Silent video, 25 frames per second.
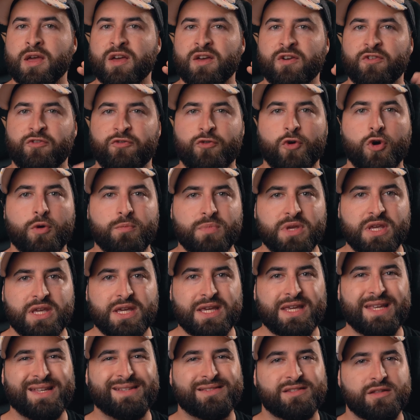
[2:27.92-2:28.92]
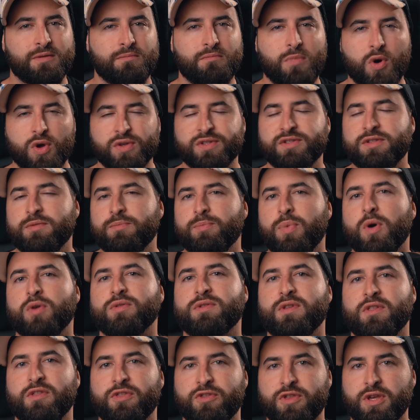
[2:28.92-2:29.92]
for me is the most
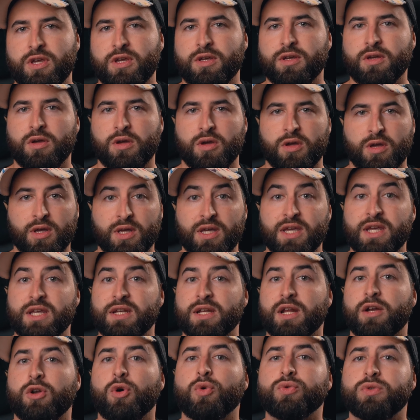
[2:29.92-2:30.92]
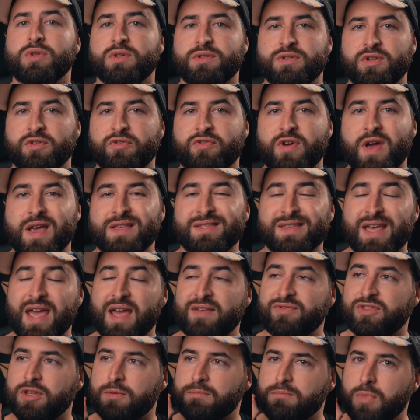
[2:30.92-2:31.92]
important thing in an audio interface,
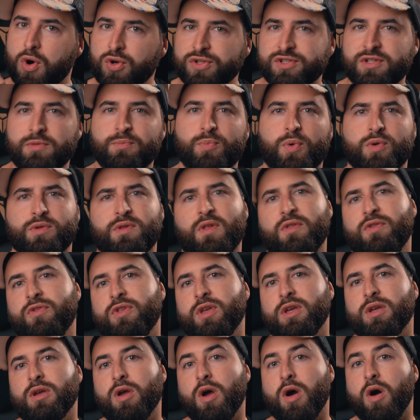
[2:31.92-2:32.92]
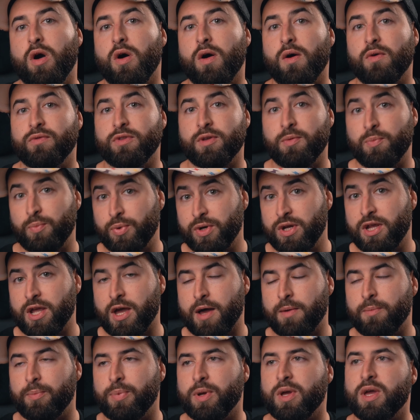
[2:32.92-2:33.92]
and the most important thing on the
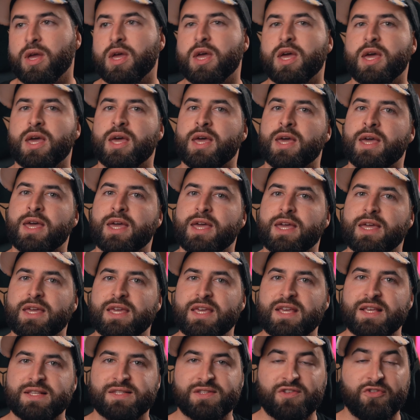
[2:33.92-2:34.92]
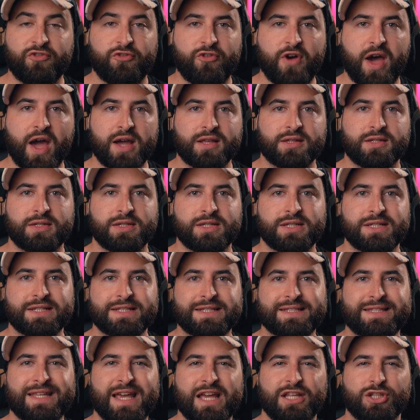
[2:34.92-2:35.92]
preamp is the fact
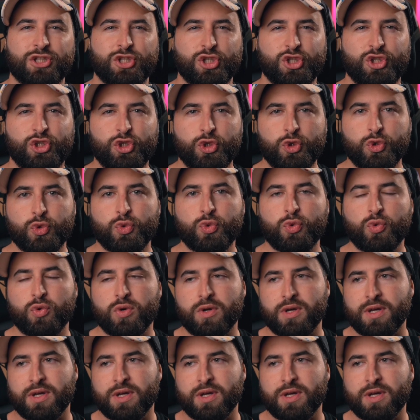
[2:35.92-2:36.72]
that you